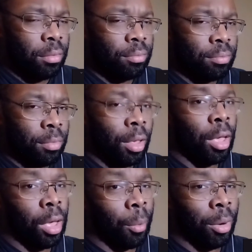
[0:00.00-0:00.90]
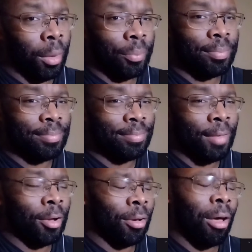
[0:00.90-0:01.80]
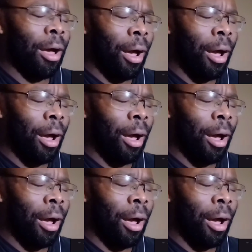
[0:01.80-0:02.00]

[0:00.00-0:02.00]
coming up. Uh, I don't know.